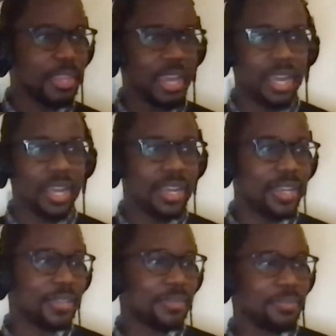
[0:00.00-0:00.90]

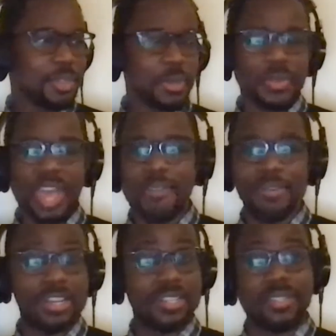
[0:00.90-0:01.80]
uh, you know
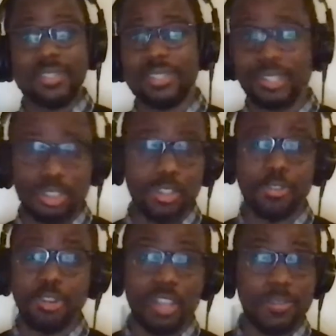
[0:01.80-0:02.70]
africa's digital
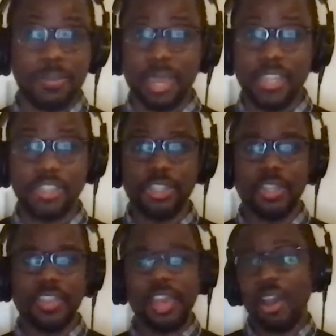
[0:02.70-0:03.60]

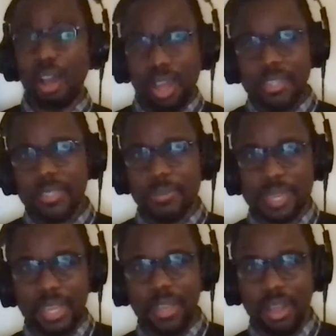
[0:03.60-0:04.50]
transformation that aren't
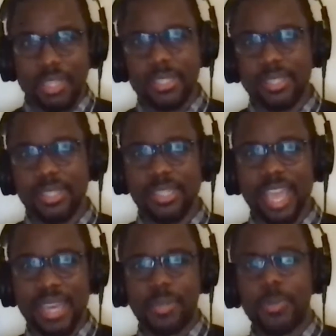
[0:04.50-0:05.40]
being answered
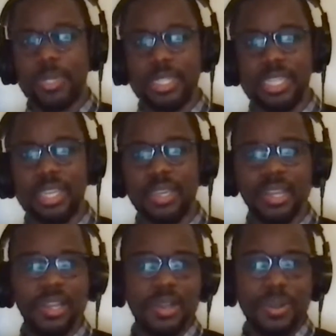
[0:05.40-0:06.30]
adequately
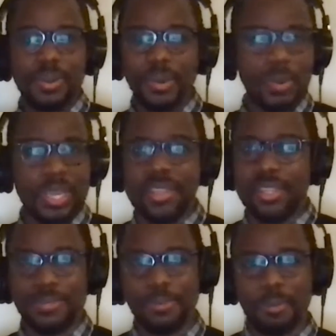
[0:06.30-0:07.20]
or in
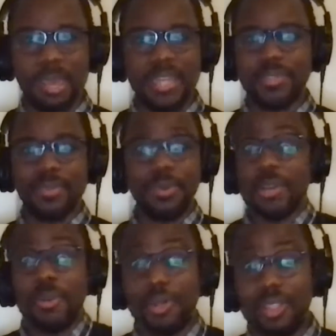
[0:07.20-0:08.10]
this format or
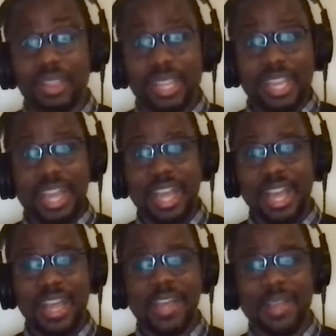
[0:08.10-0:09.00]
at all.
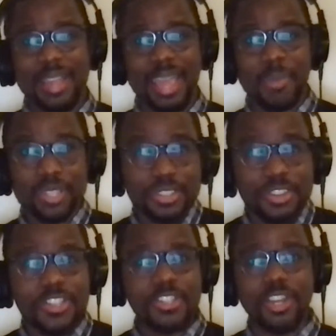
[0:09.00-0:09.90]
Uh, and we're just
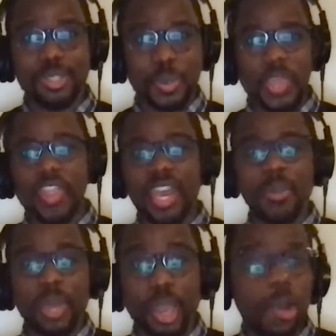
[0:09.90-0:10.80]
going to start doing that.
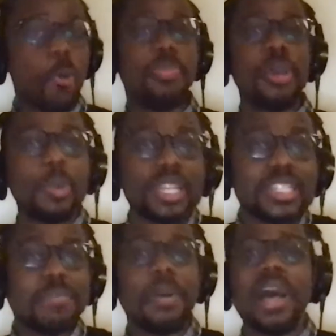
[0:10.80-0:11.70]
And we hope they will
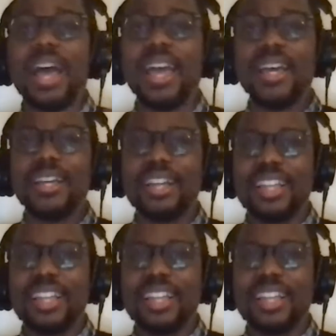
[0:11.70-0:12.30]
inspire